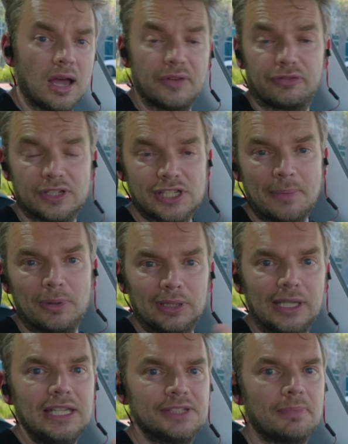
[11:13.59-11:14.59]
I, for example,
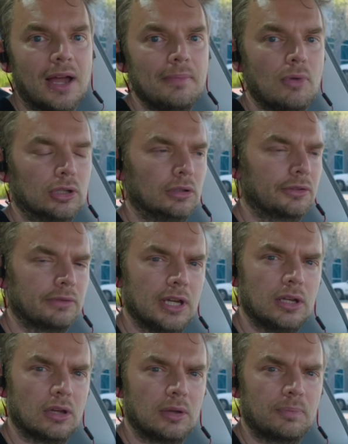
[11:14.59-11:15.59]
leased my Model 3
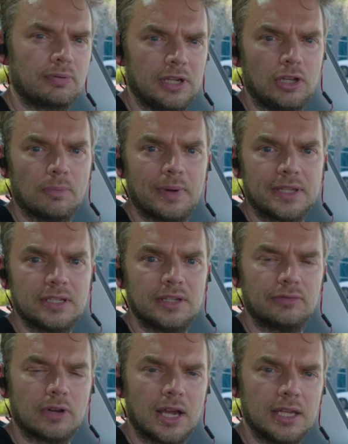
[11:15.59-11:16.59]
and got a pretty
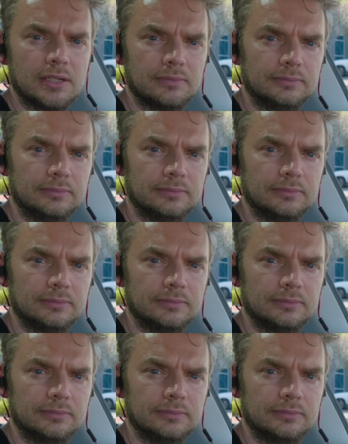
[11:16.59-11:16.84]
competitive rate.